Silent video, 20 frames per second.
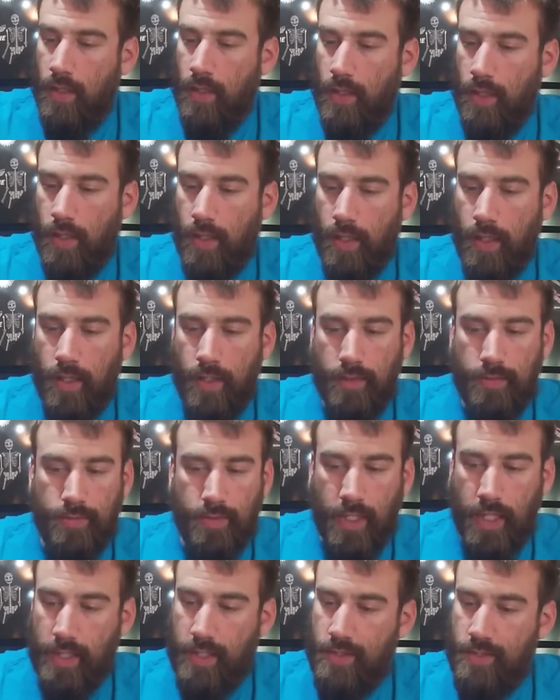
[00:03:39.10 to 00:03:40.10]

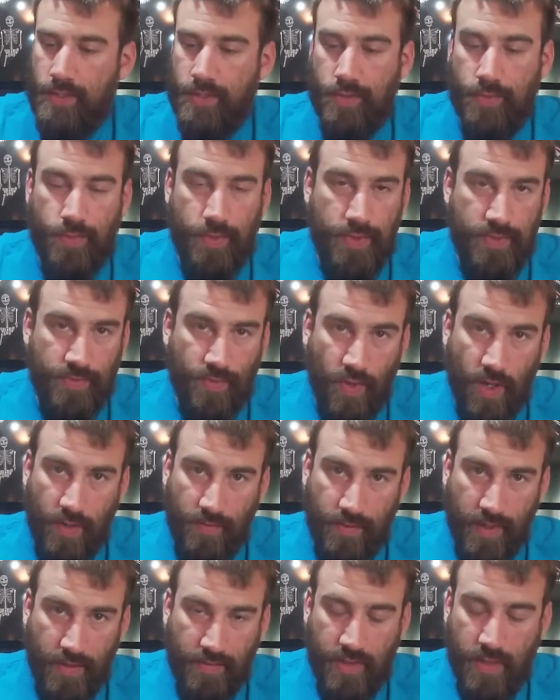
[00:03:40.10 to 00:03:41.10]
Not using the Reese Raw
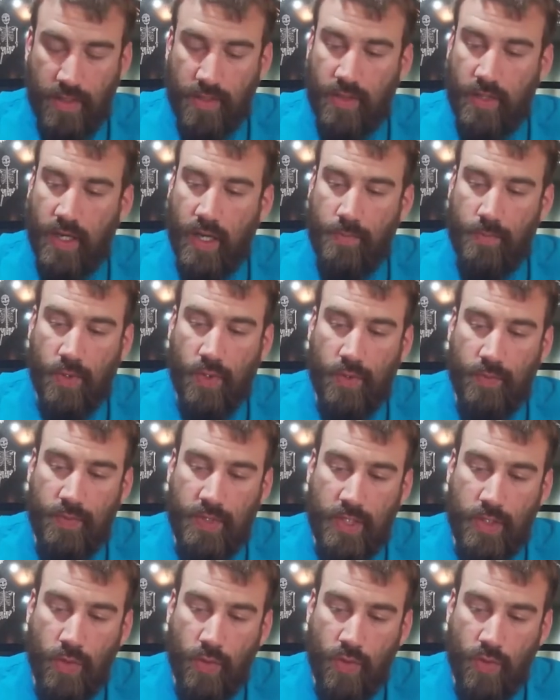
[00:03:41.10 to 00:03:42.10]
500. I'm going to be
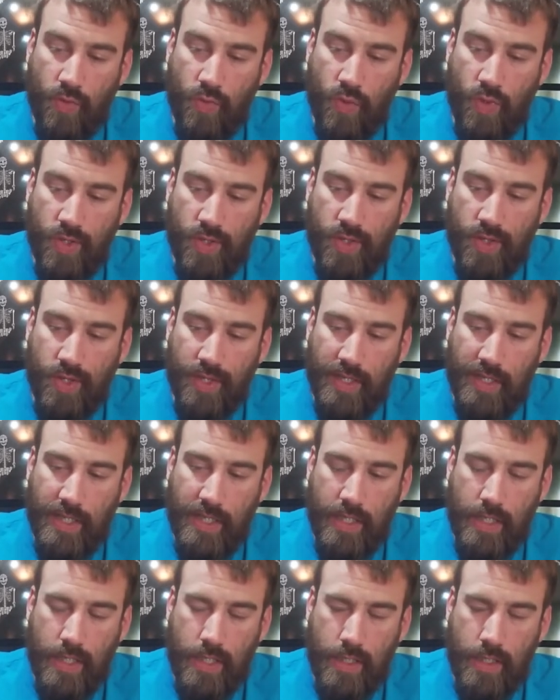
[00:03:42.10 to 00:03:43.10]
going with
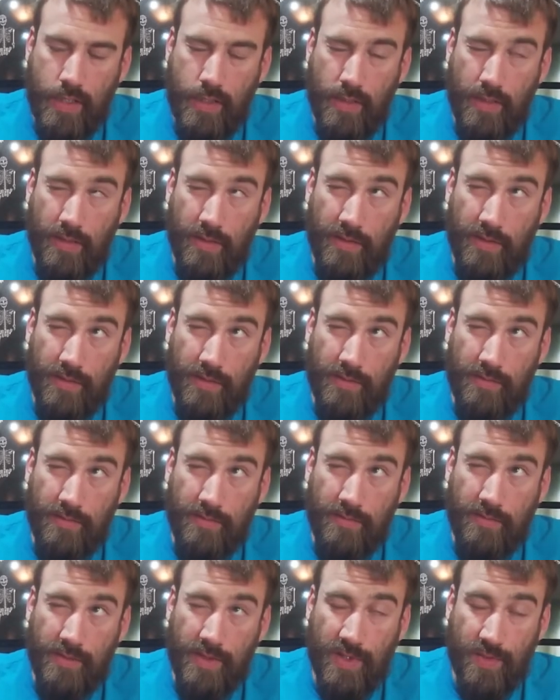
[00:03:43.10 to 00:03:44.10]
the
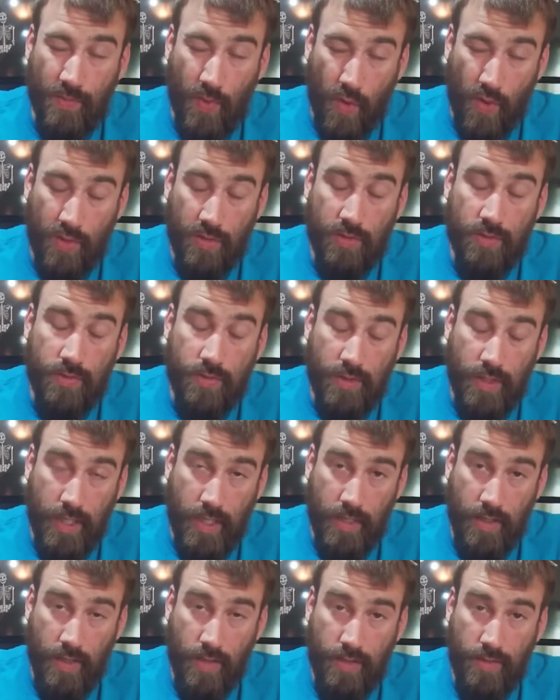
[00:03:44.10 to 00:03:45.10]
Smart
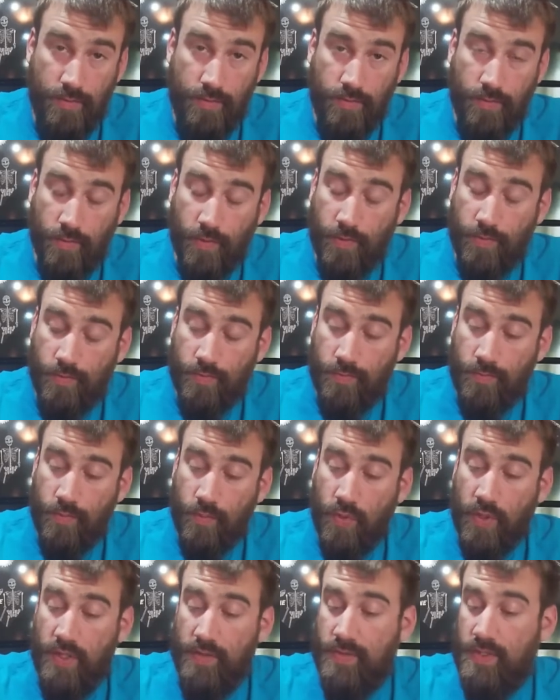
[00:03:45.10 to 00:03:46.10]
900 from
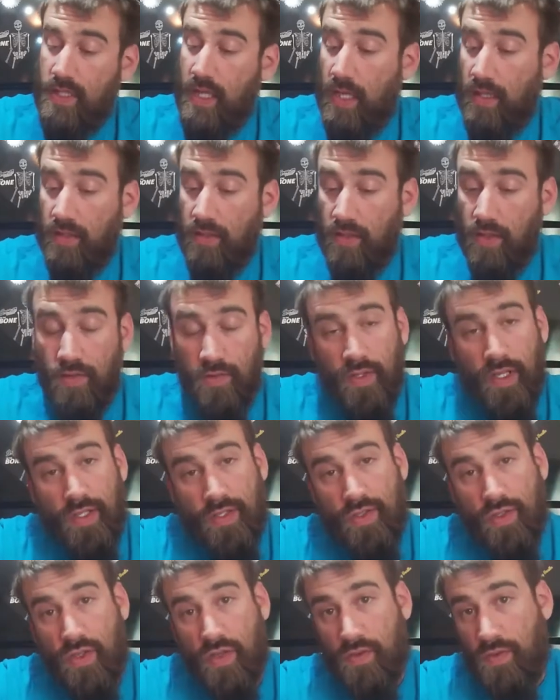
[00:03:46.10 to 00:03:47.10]
Reese. I love that
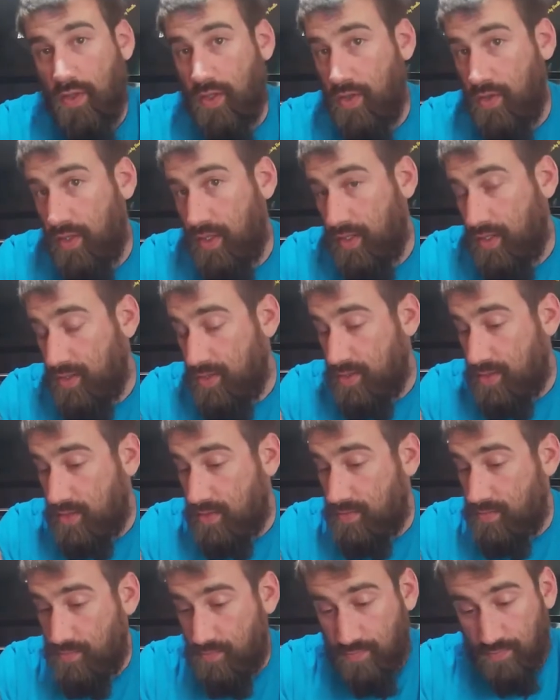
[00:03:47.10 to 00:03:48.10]
servo. It is
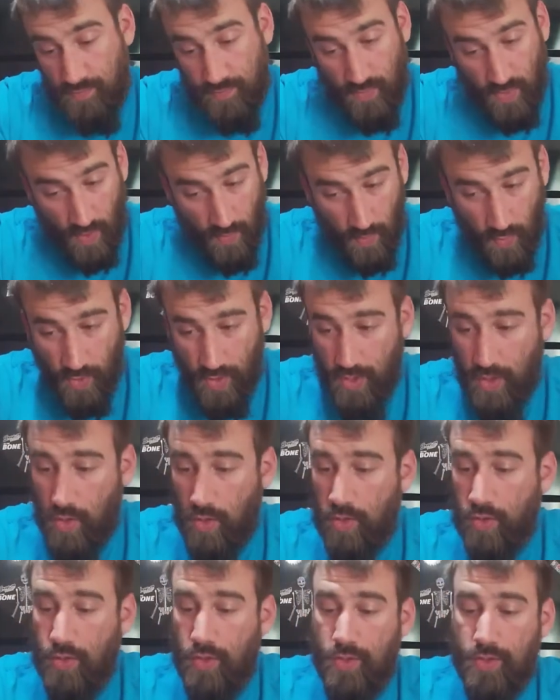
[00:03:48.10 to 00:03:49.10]
a pretty
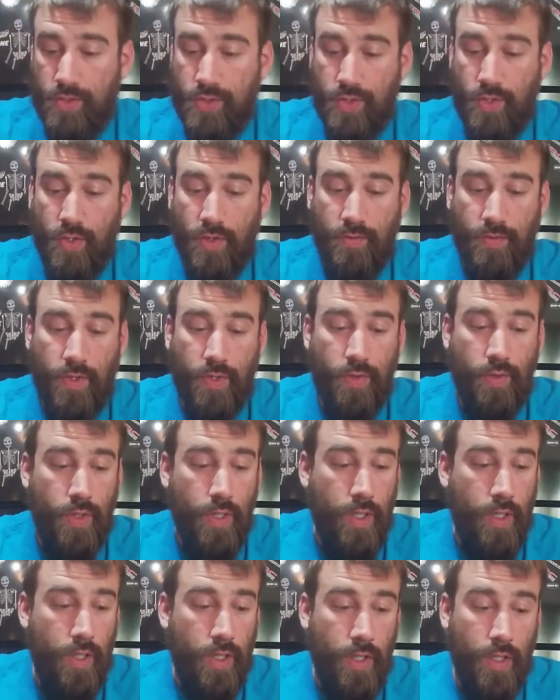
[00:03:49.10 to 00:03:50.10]
darn good servo.
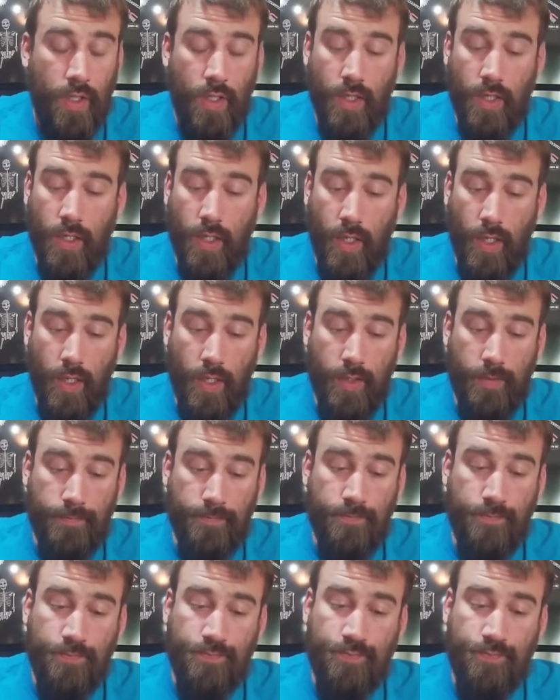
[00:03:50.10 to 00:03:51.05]
I